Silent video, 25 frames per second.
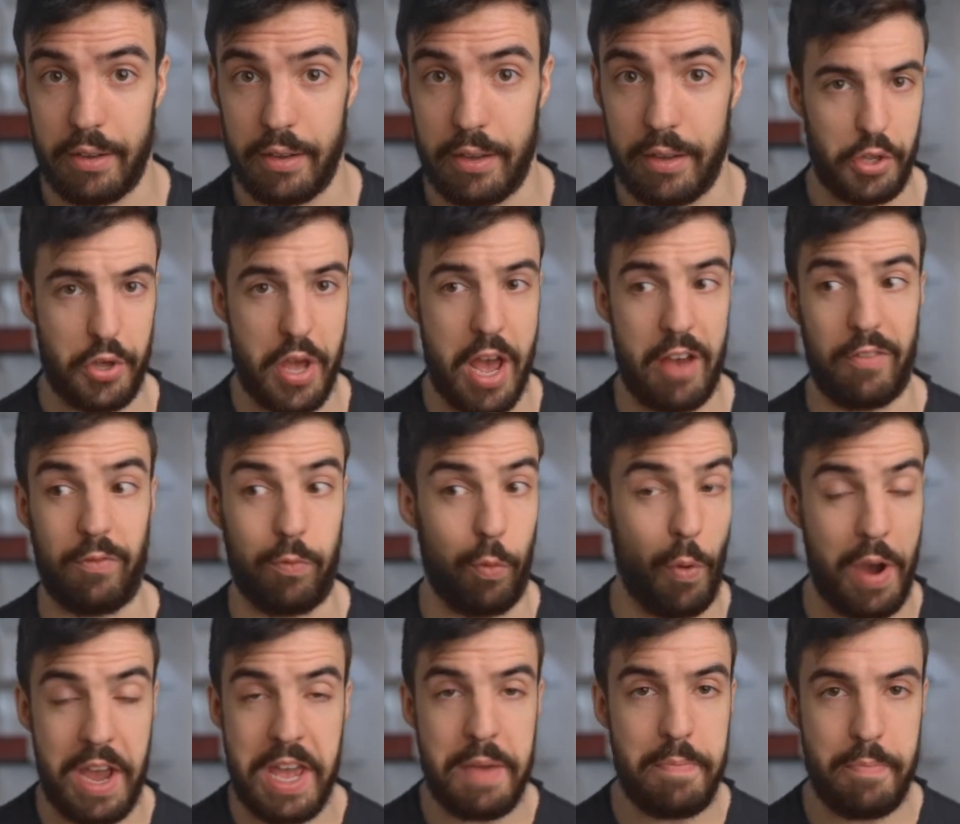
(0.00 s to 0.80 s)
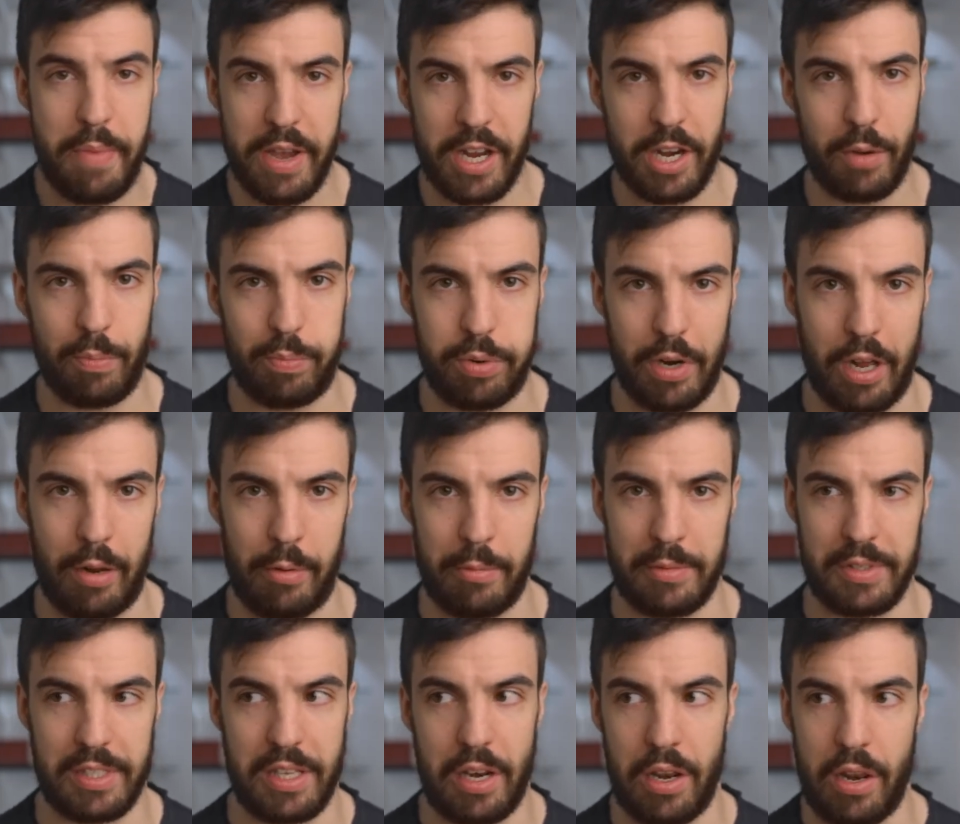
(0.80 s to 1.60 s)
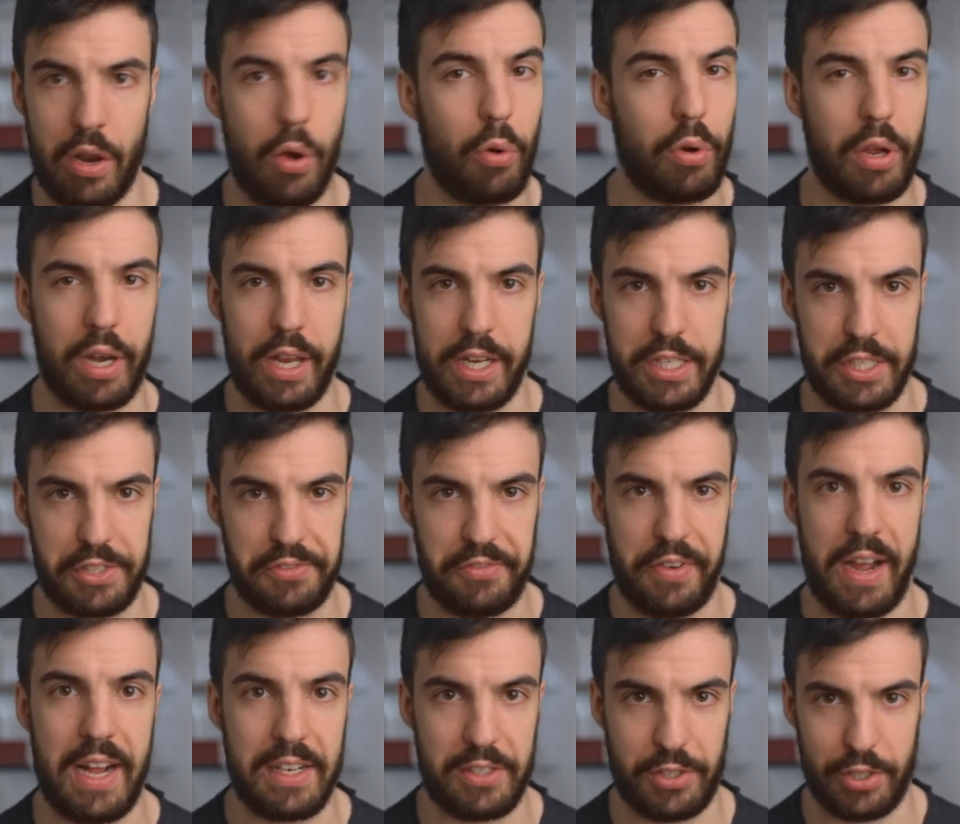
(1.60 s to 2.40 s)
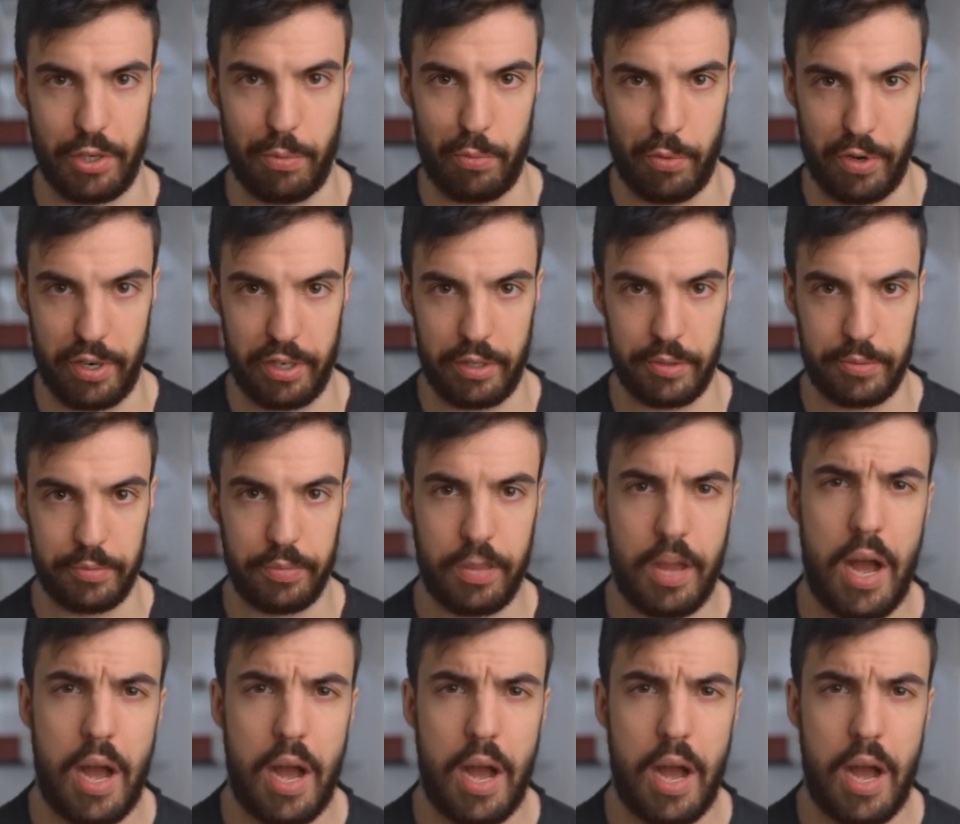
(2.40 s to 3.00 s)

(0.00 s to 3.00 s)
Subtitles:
You have way bigger problems than localized fat somewhere.